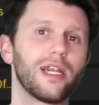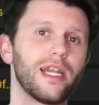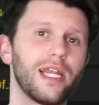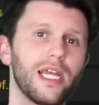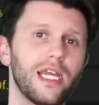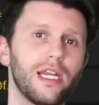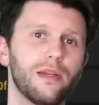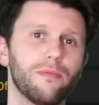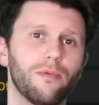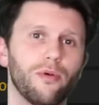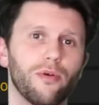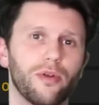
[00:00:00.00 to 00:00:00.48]
the
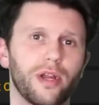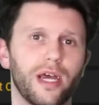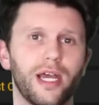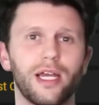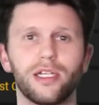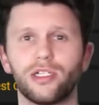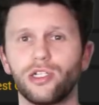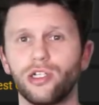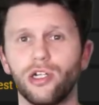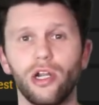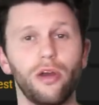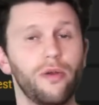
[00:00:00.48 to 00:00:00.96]
leaderboard.
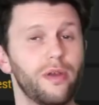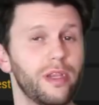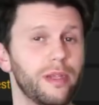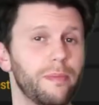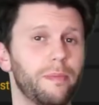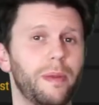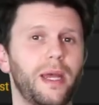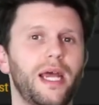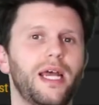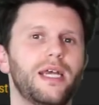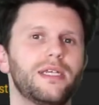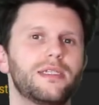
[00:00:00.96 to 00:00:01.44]
As you know, in the
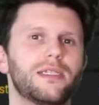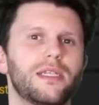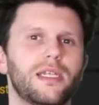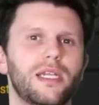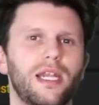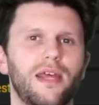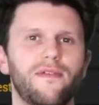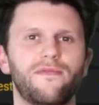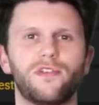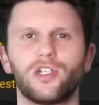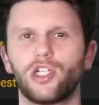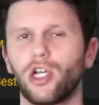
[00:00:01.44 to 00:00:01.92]
past,
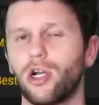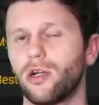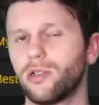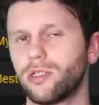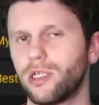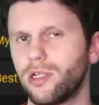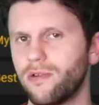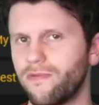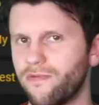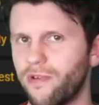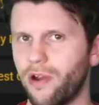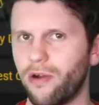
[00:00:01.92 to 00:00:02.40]
they've
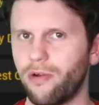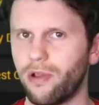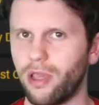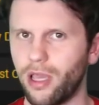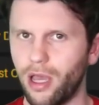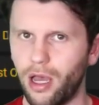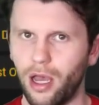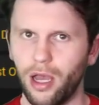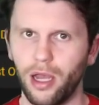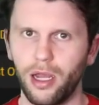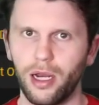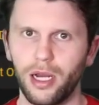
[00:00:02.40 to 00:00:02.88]
charted very
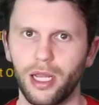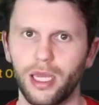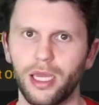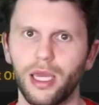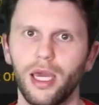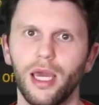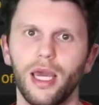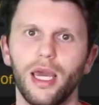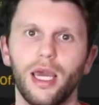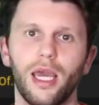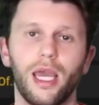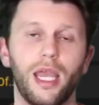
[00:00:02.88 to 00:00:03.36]

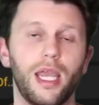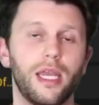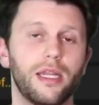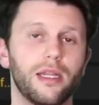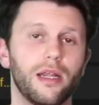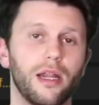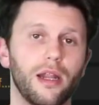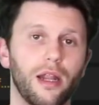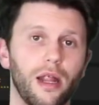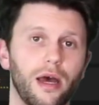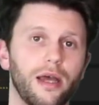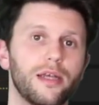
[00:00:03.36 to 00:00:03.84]
highly in
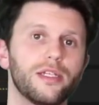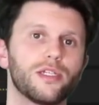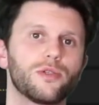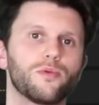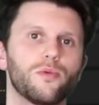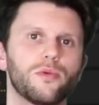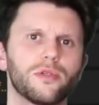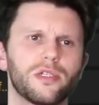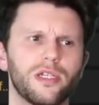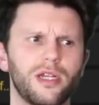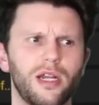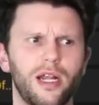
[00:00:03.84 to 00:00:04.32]
Alliance Wars.